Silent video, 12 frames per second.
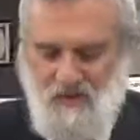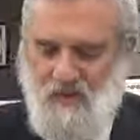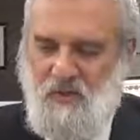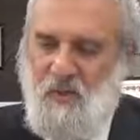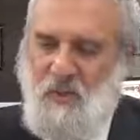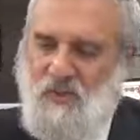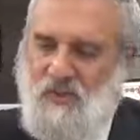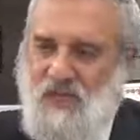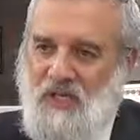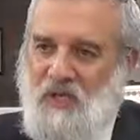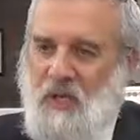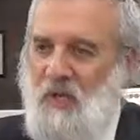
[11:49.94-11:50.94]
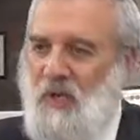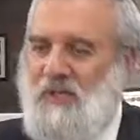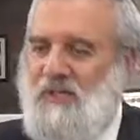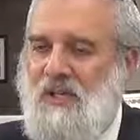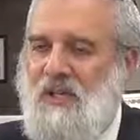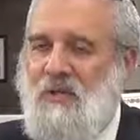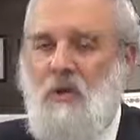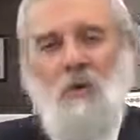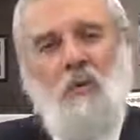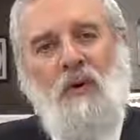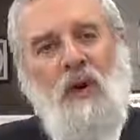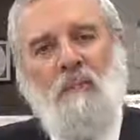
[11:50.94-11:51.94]
So when we say Shelo Asani Goy,
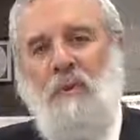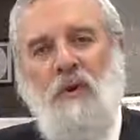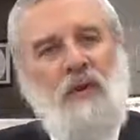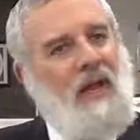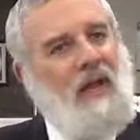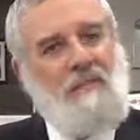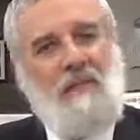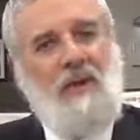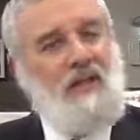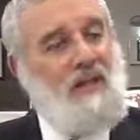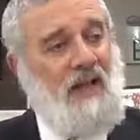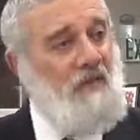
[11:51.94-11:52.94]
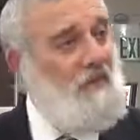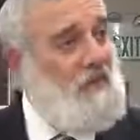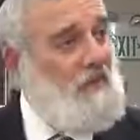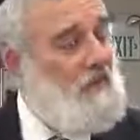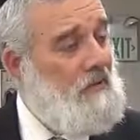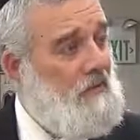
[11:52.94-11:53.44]
we're not putting anybody down.